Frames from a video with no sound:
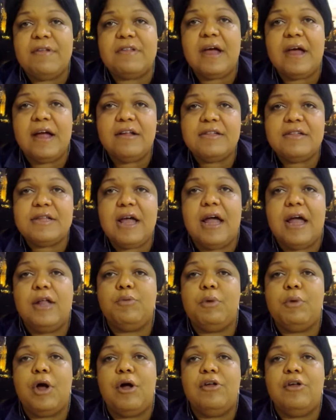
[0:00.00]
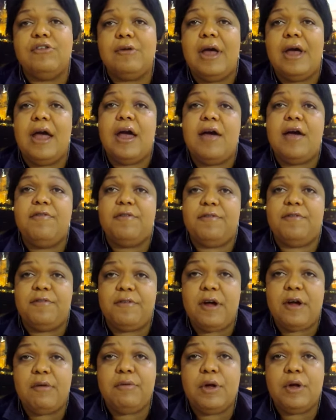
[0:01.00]
Besides that, we also have a
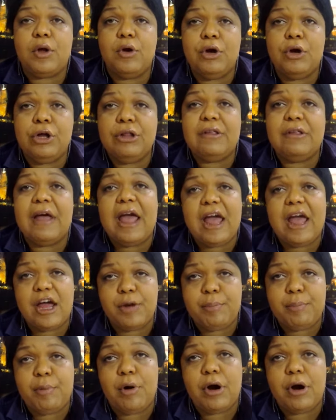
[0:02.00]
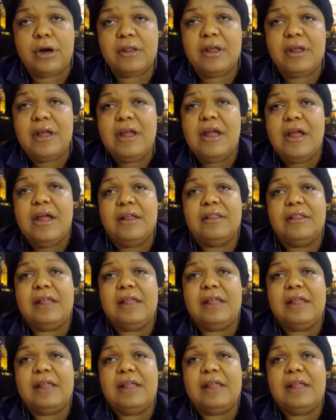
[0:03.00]
very good airport